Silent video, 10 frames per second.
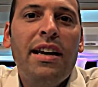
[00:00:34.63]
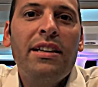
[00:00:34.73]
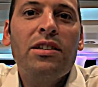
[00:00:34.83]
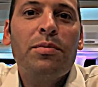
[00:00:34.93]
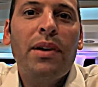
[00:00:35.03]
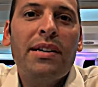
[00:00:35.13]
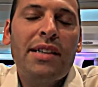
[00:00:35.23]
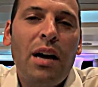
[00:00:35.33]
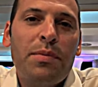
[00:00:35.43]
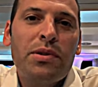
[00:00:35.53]
enterprise
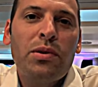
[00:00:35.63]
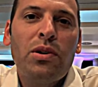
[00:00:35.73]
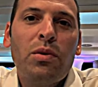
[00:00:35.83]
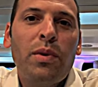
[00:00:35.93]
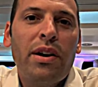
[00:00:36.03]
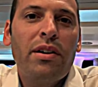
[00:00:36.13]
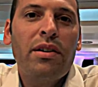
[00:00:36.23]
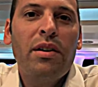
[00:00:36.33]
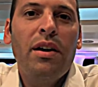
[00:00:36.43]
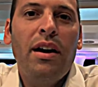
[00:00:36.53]
app store where
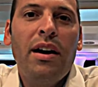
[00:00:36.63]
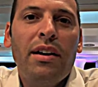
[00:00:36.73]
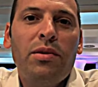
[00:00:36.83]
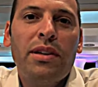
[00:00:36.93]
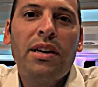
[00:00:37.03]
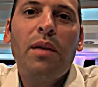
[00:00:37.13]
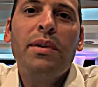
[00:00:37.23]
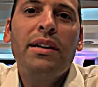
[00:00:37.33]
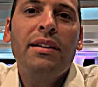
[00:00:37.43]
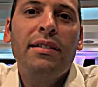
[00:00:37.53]
you can come
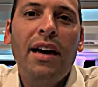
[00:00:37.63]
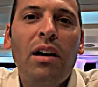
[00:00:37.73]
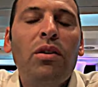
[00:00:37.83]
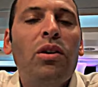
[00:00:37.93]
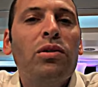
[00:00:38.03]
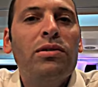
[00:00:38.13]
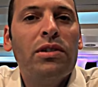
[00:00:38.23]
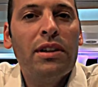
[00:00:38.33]
in and download